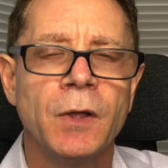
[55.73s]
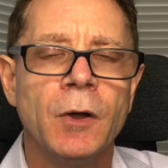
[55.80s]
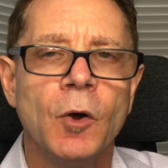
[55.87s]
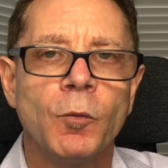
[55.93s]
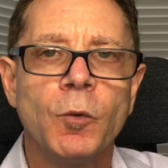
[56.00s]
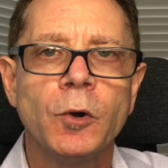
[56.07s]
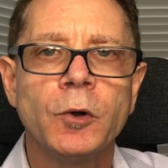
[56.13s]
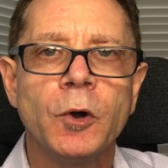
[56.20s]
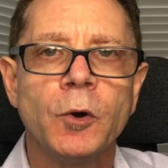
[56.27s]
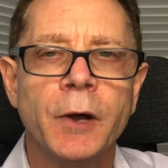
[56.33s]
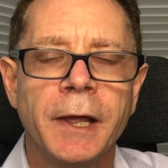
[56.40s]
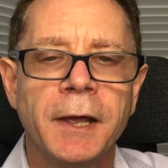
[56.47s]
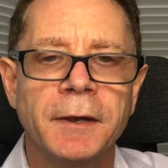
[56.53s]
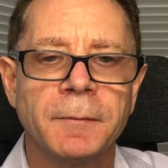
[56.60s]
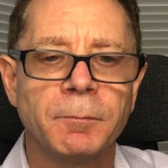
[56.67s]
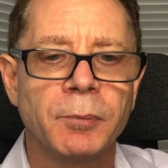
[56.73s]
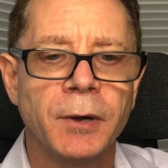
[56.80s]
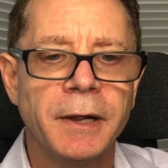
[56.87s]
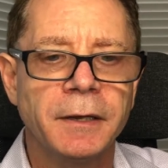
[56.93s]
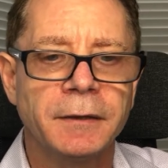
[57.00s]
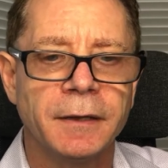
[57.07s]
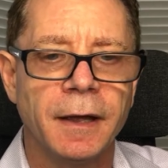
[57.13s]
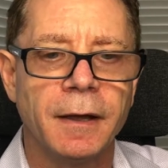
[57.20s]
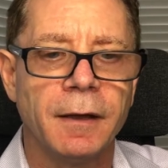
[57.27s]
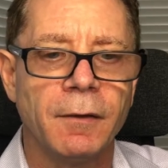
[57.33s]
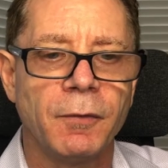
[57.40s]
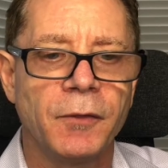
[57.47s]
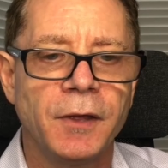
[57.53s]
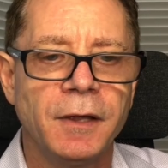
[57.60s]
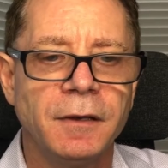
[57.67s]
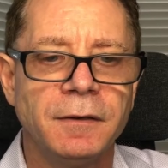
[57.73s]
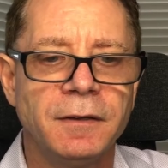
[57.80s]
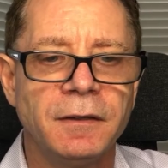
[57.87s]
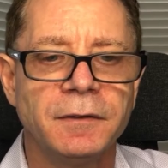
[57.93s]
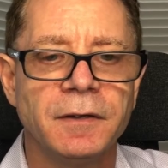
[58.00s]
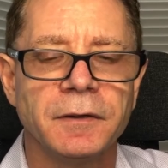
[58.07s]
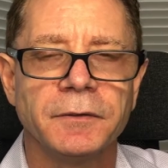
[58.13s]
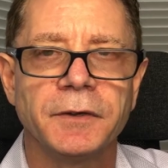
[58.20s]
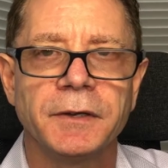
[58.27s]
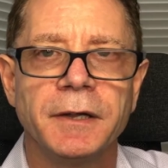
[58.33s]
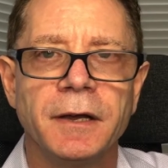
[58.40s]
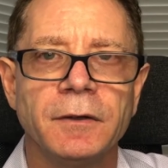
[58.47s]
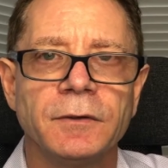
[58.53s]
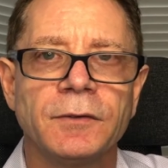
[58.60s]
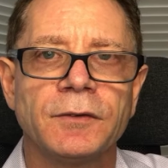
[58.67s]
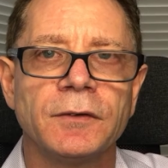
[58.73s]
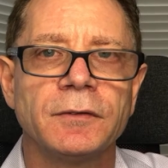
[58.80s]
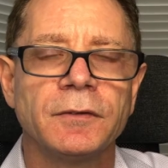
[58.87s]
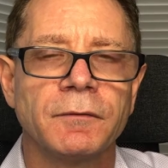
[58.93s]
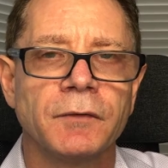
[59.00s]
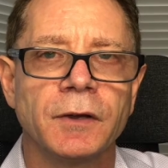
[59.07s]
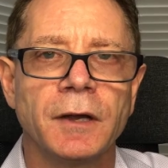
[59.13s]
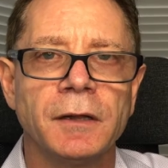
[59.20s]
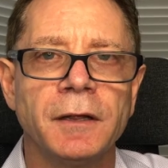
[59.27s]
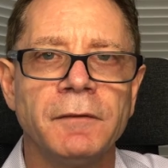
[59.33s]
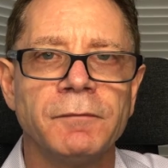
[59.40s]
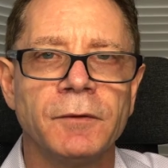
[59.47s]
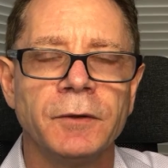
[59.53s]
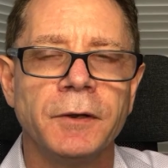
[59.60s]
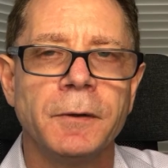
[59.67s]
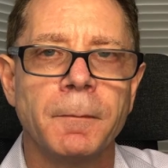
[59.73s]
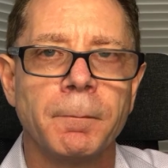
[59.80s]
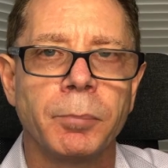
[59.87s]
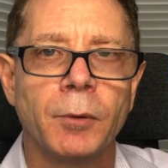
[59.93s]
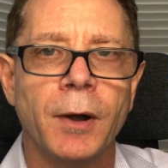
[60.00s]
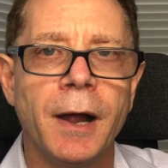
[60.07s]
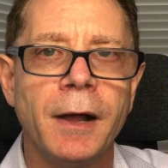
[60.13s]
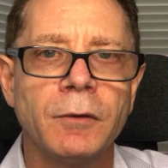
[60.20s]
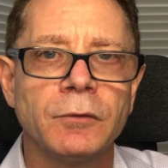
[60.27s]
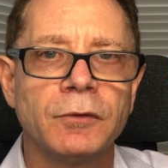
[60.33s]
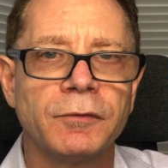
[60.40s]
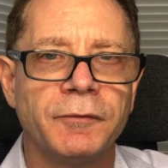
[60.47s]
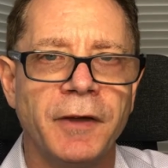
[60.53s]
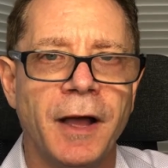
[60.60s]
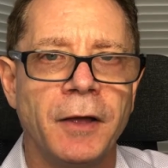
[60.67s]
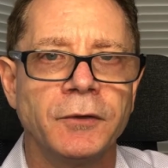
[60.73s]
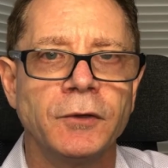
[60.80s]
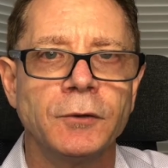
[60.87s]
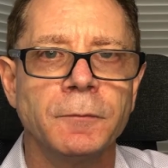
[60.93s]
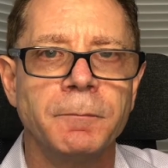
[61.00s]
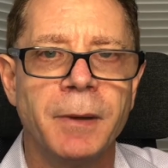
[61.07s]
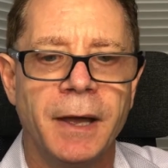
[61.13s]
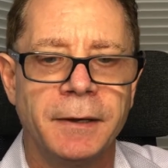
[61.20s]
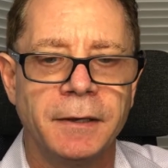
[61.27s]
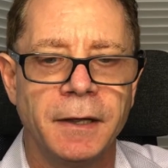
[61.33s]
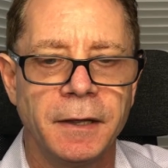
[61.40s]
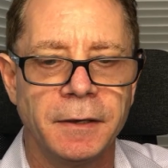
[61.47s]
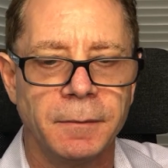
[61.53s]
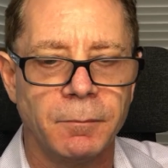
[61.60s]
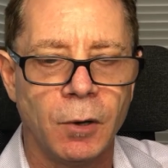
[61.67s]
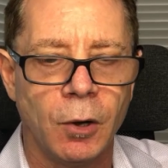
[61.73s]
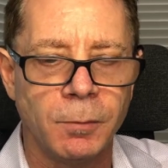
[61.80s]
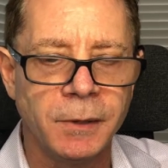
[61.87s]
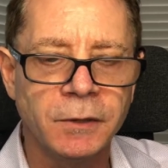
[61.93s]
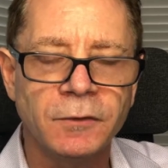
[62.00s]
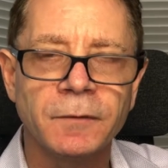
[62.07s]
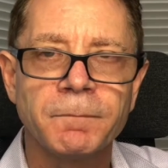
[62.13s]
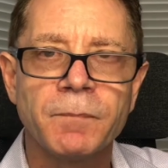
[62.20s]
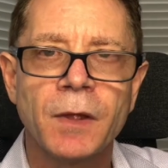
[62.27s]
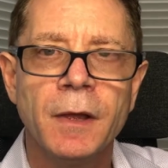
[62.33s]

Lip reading: We'll go ahead and break down the detailed analysis of the Cleveland Browns value bet in a moment.